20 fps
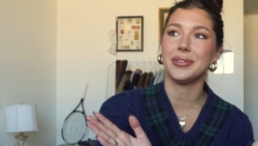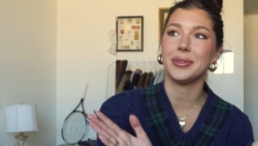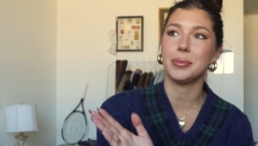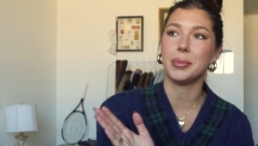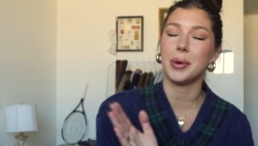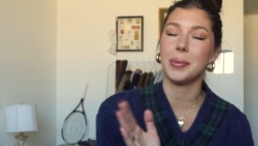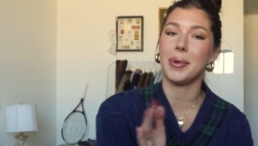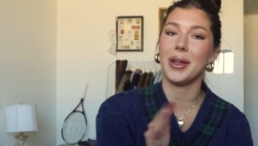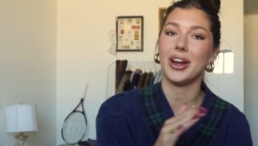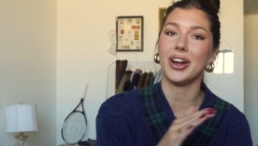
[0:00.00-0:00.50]

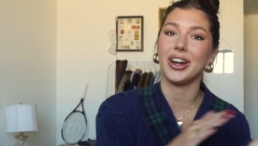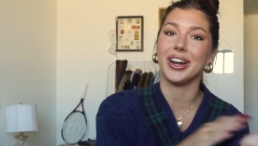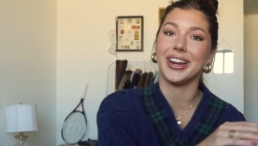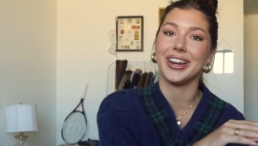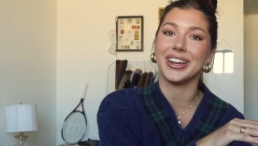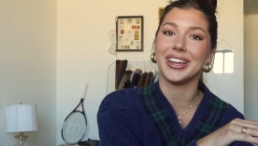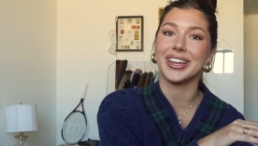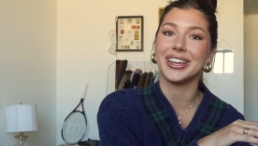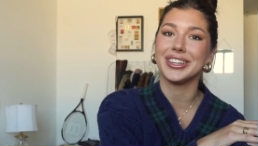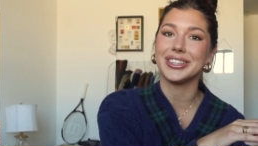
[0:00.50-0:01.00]

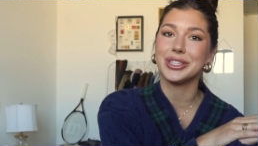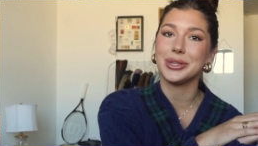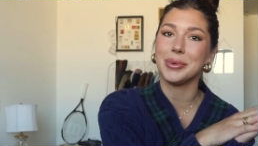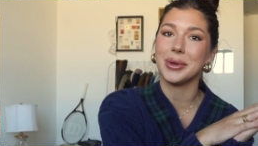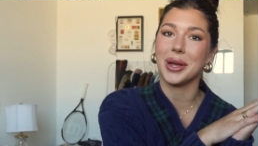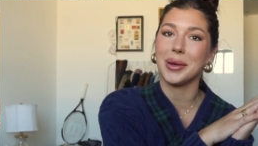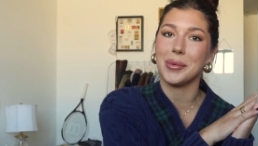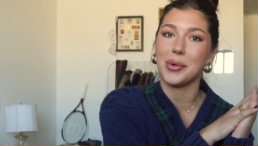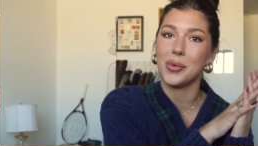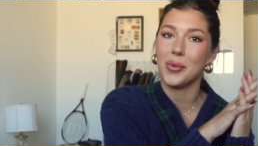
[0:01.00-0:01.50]
preparing to
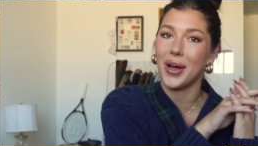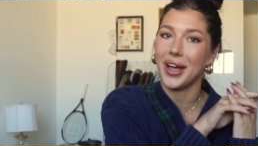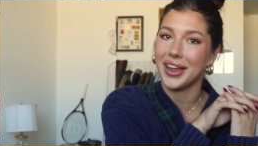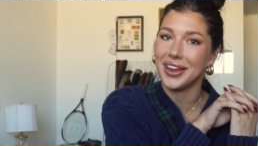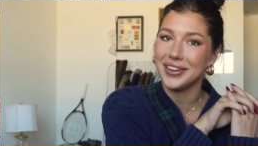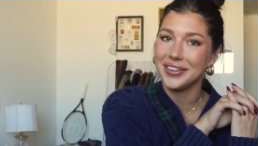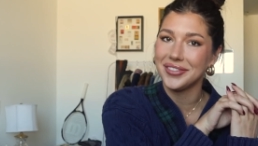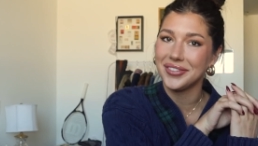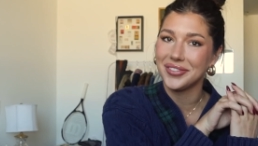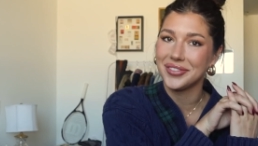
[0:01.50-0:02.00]
become a
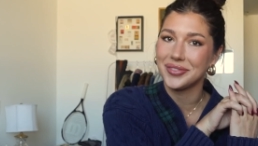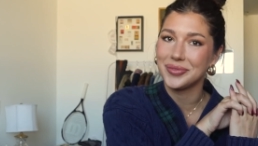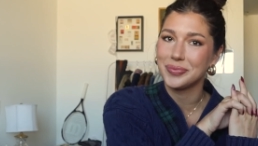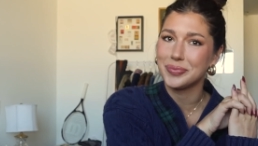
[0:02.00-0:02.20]
wife.